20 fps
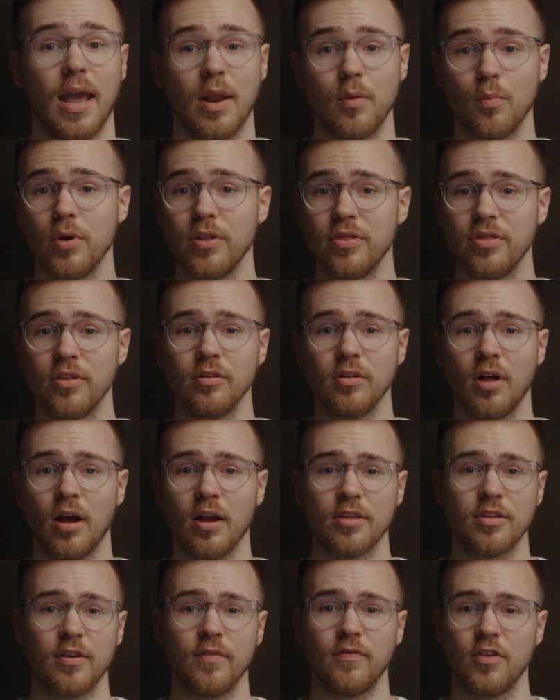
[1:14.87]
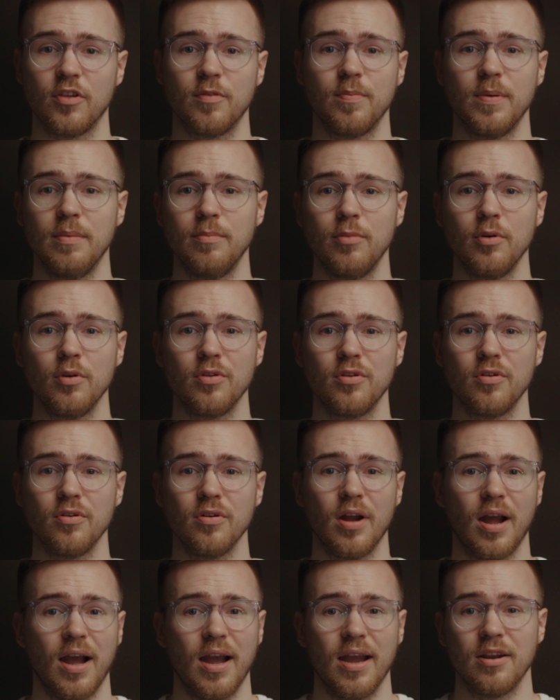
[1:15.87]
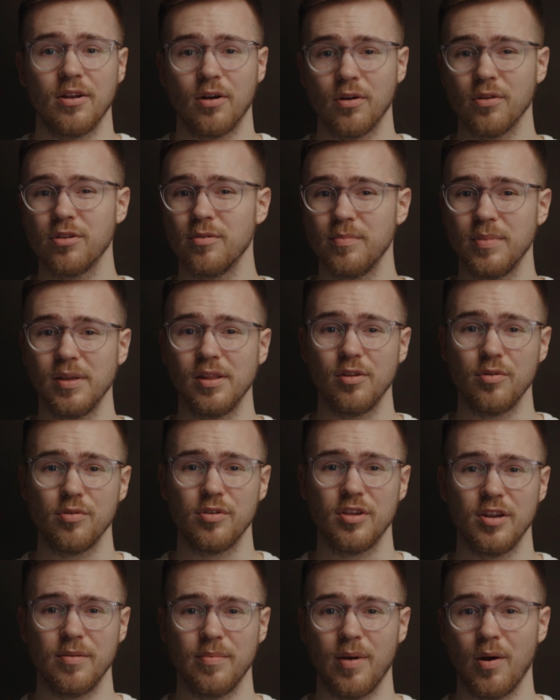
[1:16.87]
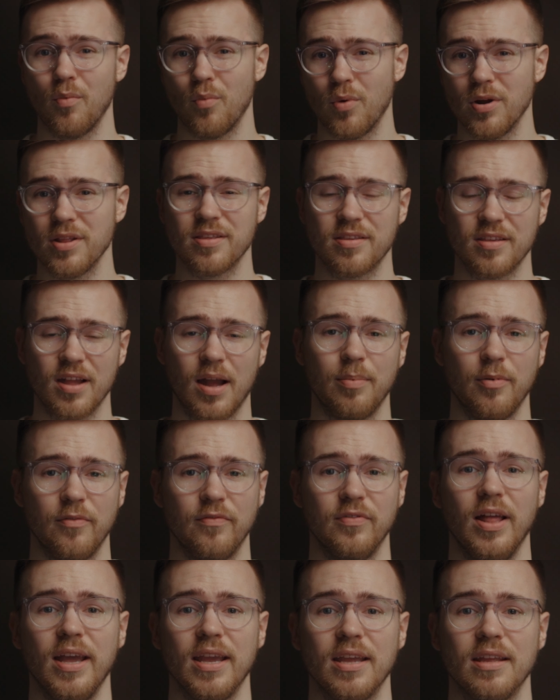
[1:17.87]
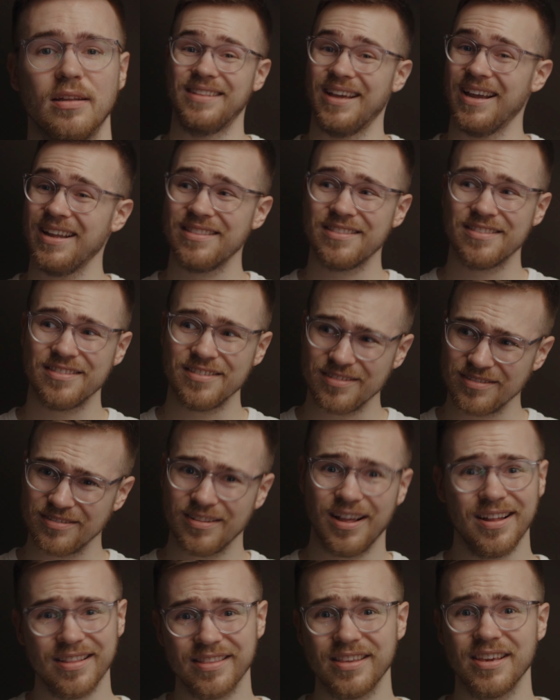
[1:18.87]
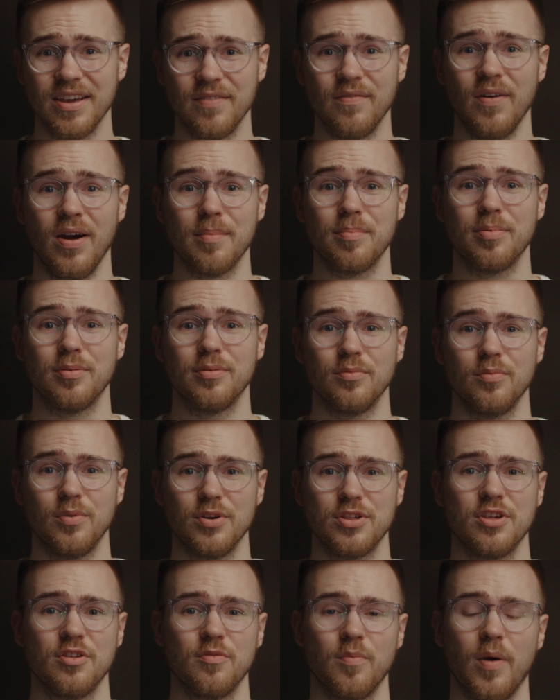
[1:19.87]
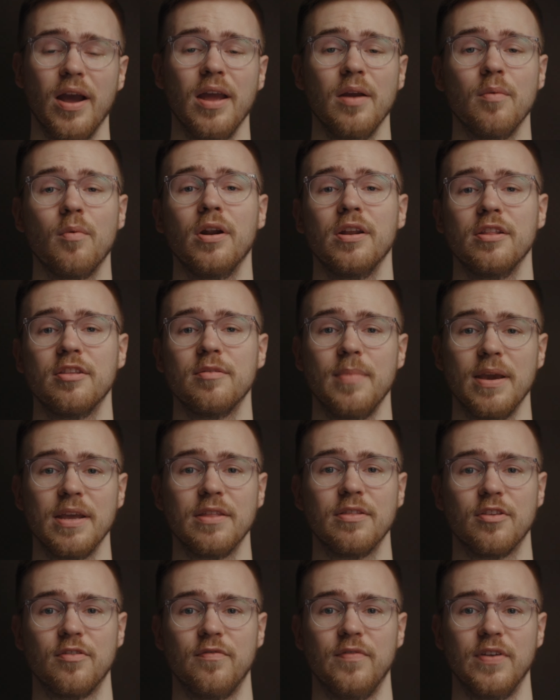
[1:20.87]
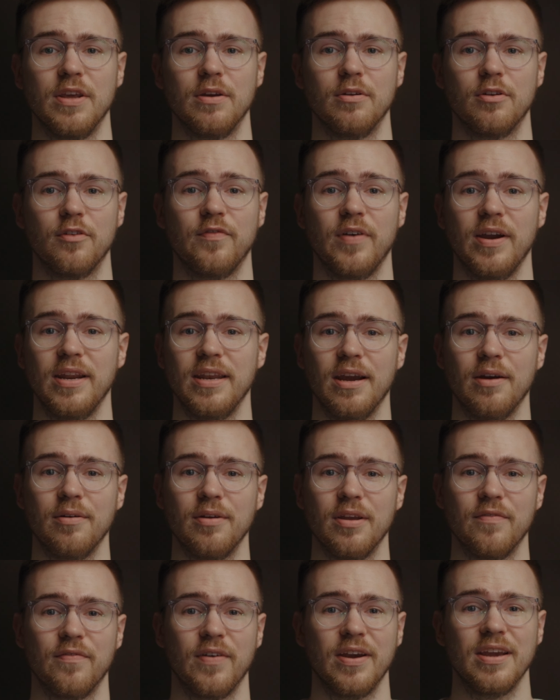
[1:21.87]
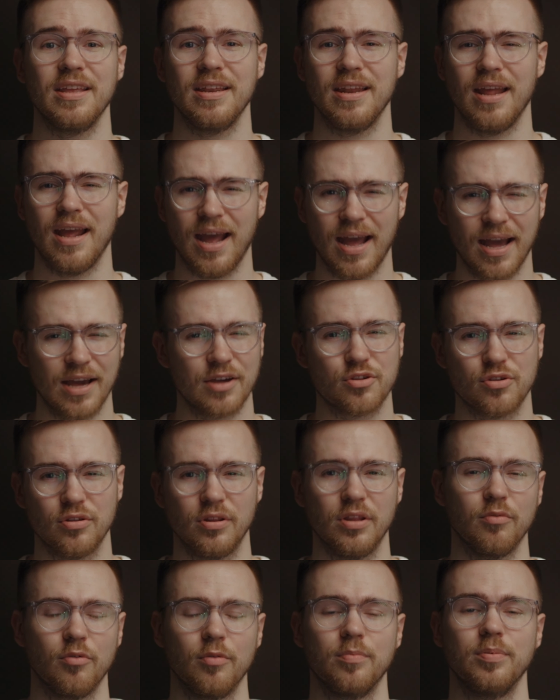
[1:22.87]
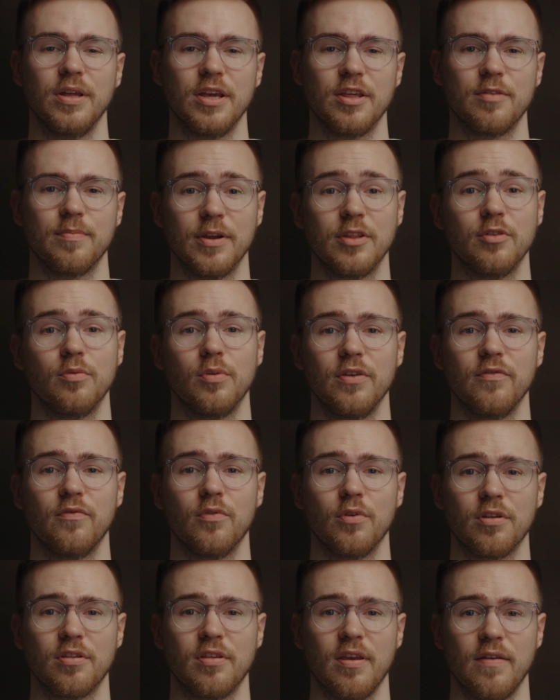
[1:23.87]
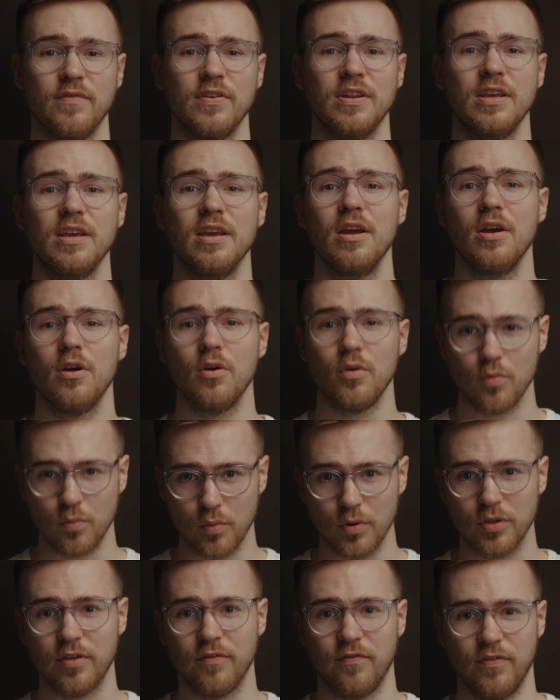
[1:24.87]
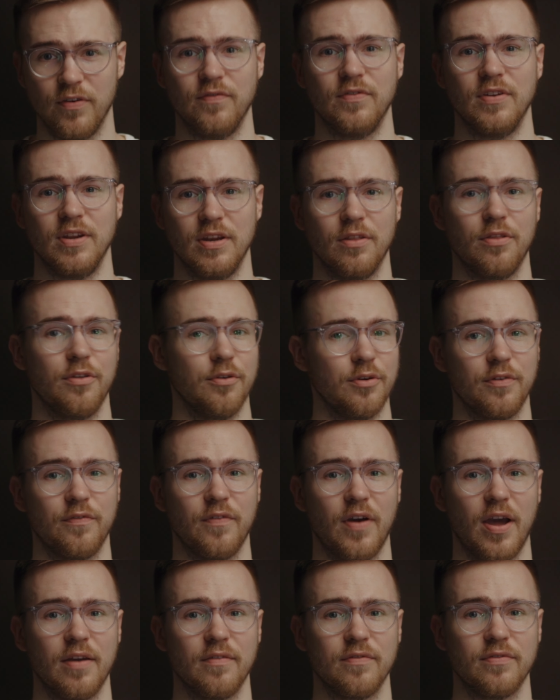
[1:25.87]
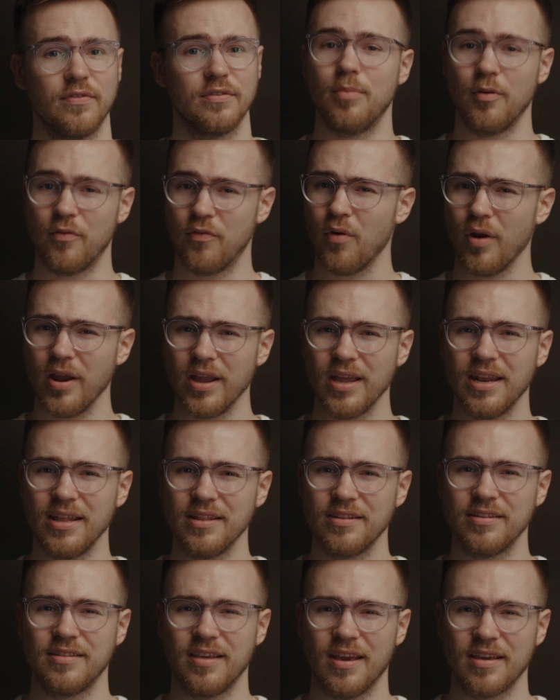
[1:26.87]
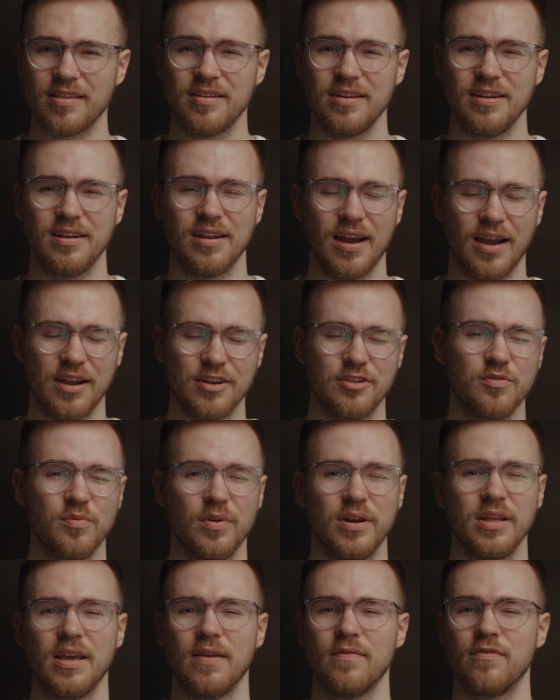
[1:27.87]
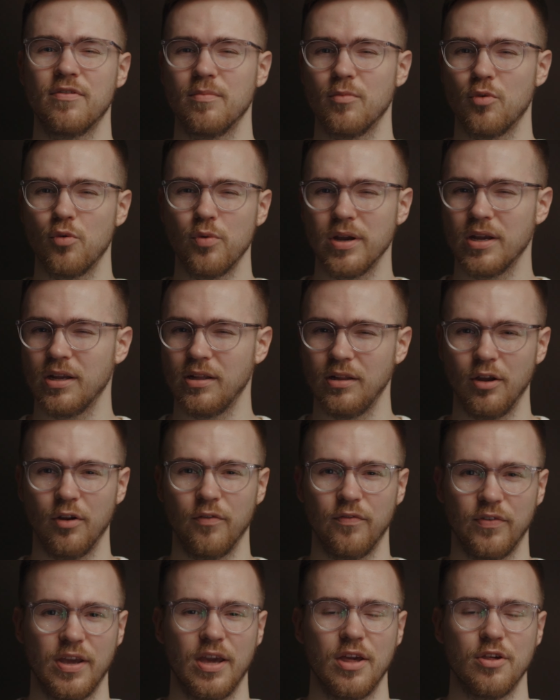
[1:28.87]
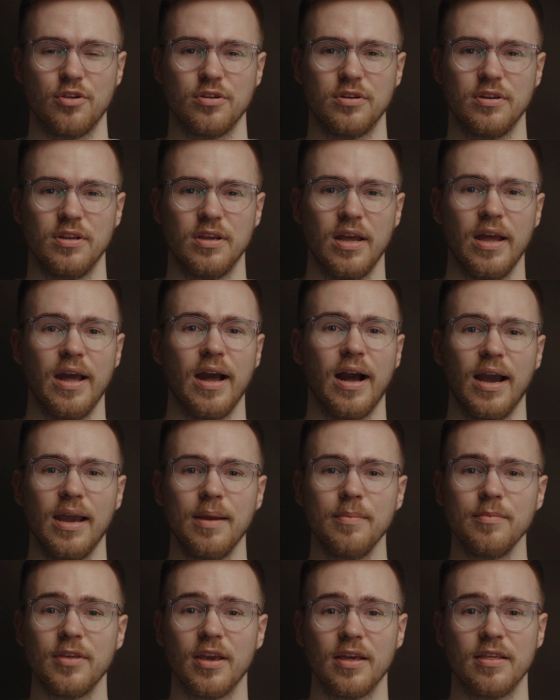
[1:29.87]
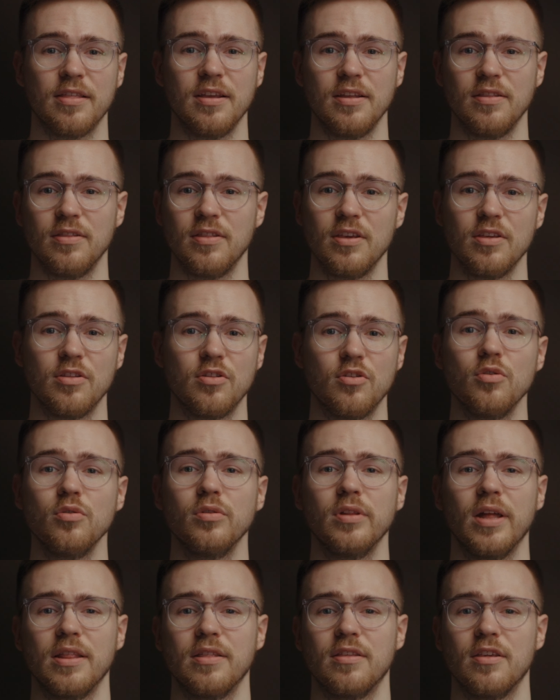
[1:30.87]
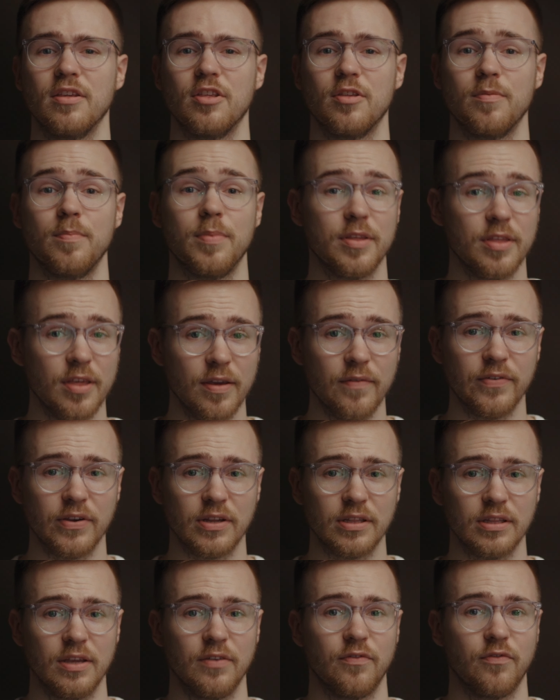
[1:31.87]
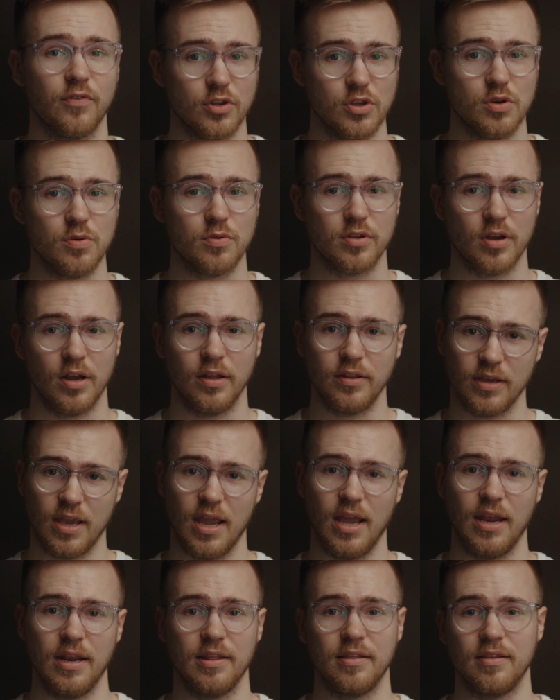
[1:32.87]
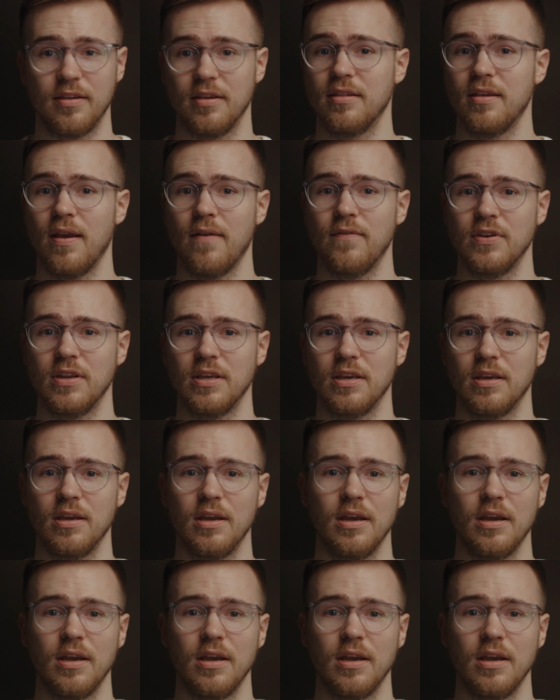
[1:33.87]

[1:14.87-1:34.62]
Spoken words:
And with the loss of the speed booster, I'd also be losing about one stop of light. That's a lot to give up, which is why I wanted to make this video to find out if I can actually replace my 24-70 with a 15-35. Before I get into testing, I do want to give some quick clarification. I am testing these two lenses specifically for use on the Canon C70.